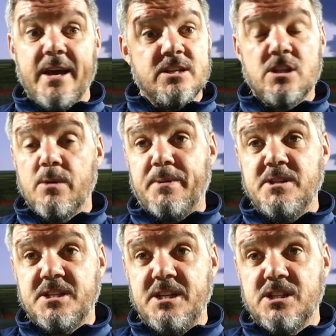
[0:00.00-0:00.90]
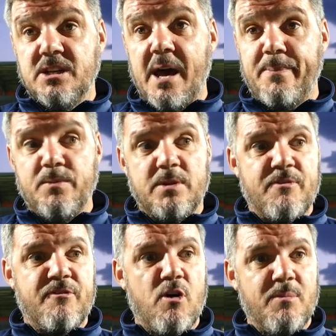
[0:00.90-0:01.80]
Still pre-season, happy with the
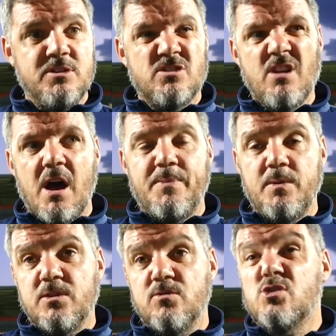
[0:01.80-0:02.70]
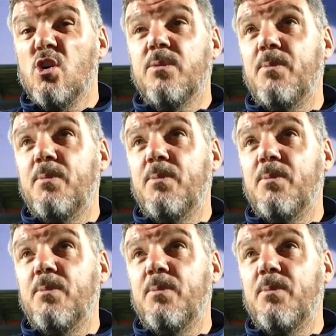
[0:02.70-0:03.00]
performance, not happy with the result,